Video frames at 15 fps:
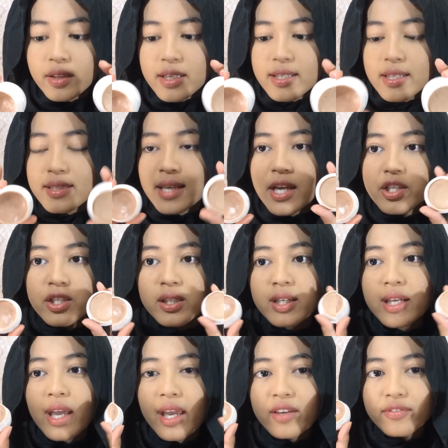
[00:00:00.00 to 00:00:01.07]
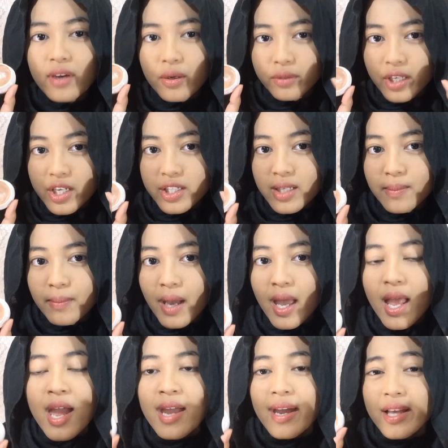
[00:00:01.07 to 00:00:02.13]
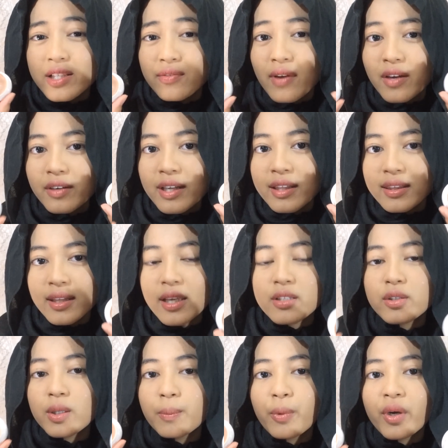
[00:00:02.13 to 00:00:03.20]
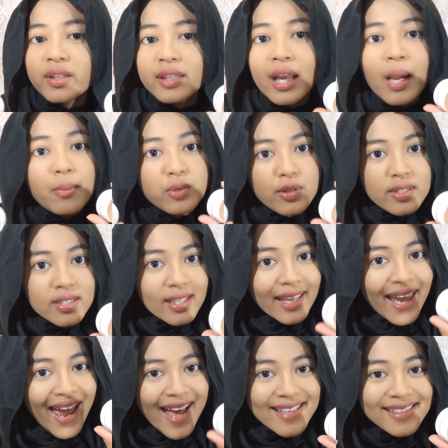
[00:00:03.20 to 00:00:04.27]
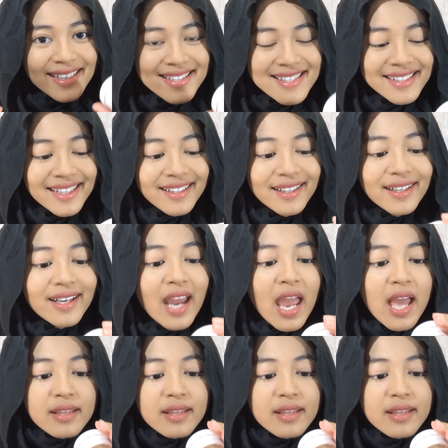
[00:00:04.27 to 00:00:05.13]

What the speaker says: This is actually a foundation, but it's very thick to the point that I'm using it as concealer.